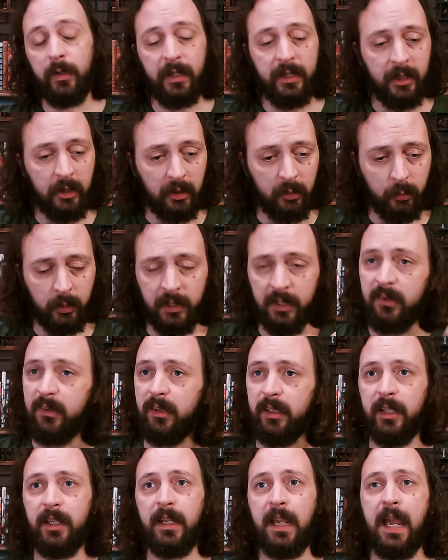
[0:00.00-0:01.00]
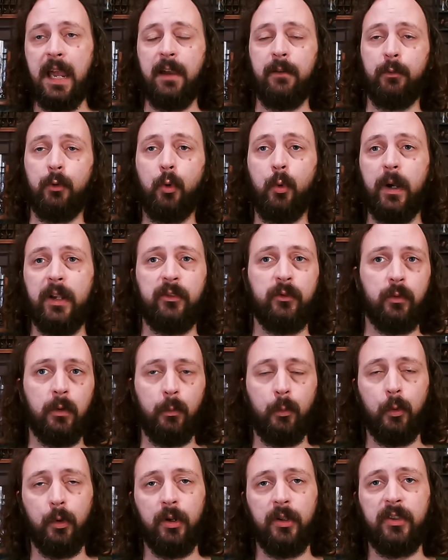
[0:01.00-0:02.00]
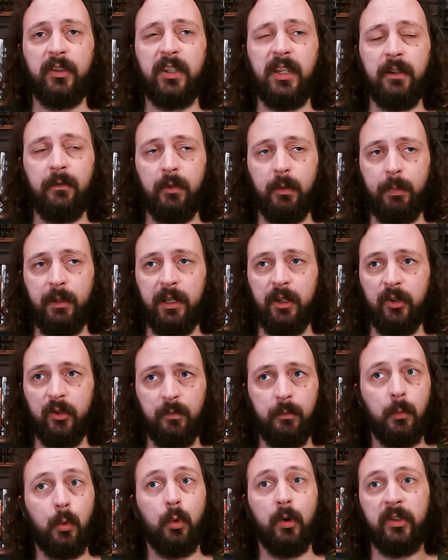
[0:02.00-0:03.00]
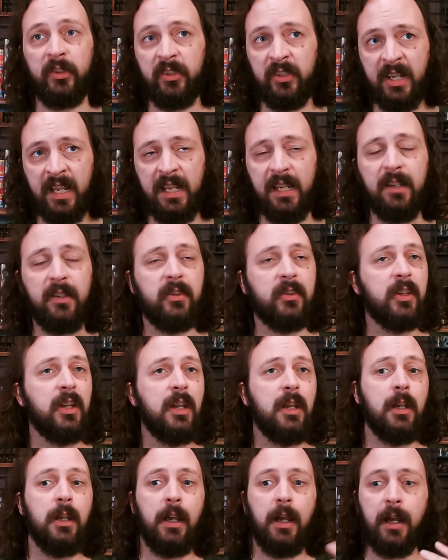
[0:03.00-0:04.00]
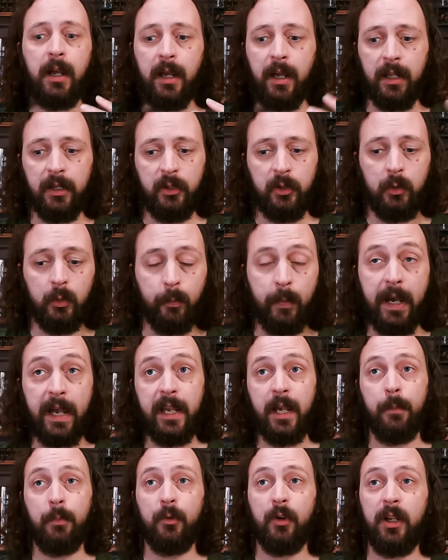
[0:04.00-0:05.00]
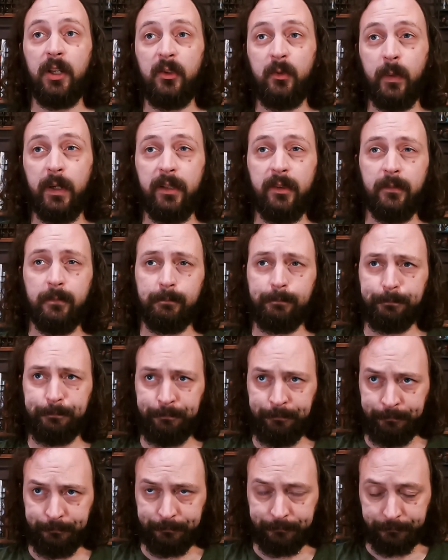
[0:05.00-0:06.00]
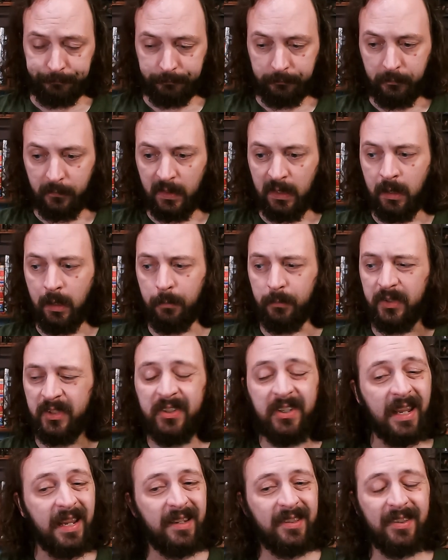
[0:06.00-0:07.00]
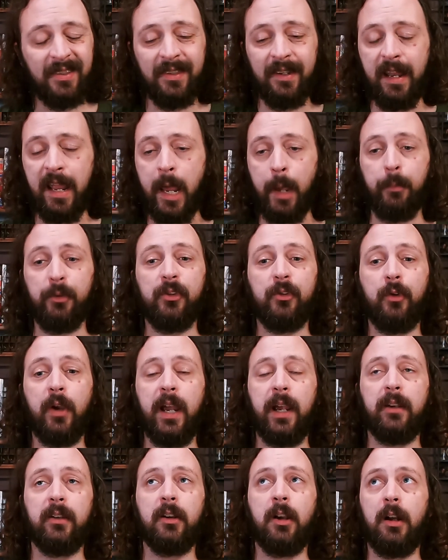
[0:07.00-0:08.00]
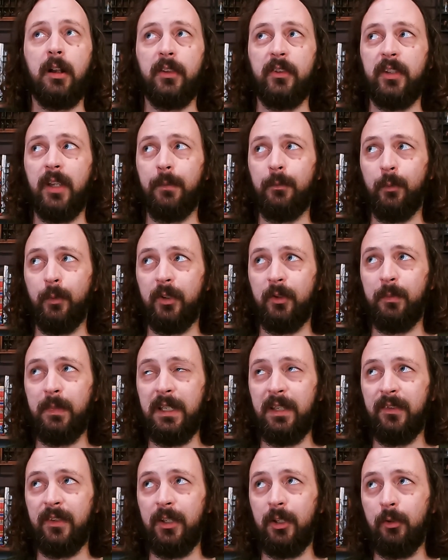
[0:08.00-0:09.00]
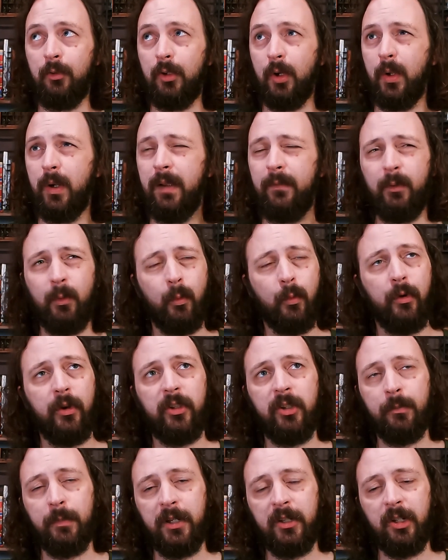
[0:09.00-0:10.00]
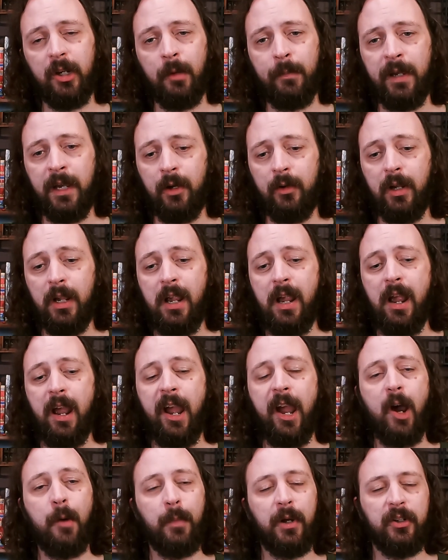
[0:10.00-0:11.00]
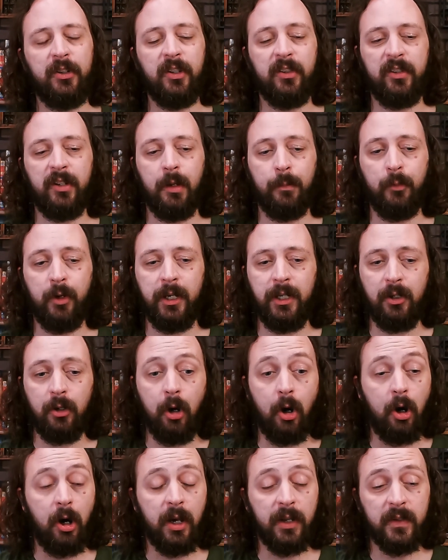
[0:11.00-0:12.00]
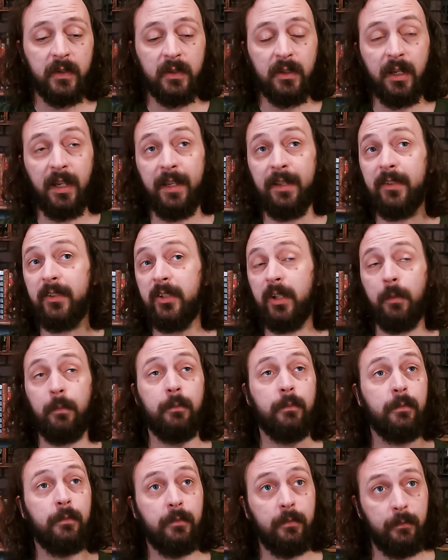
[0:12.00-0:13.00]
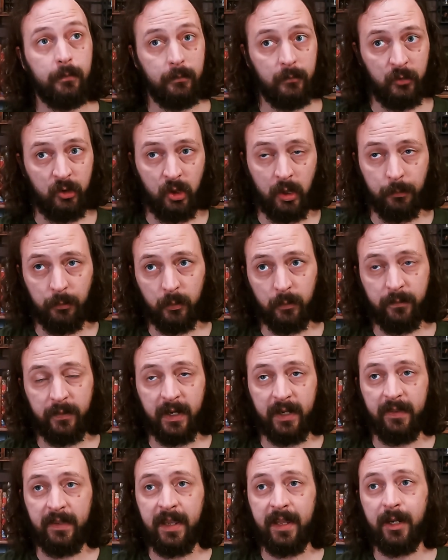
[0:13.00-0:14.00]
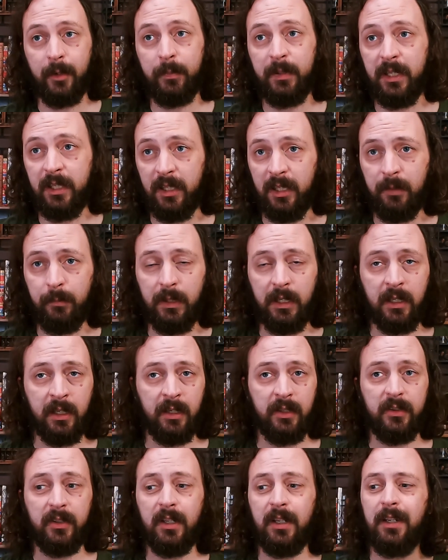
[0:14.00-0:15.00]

you could easily have quest rewards give the players more stakes to buy upgrades with. Stakes is an abstract concept, which means that you don't have to worry so much about how much does an upgrade cost, and some GMs will find that appealing because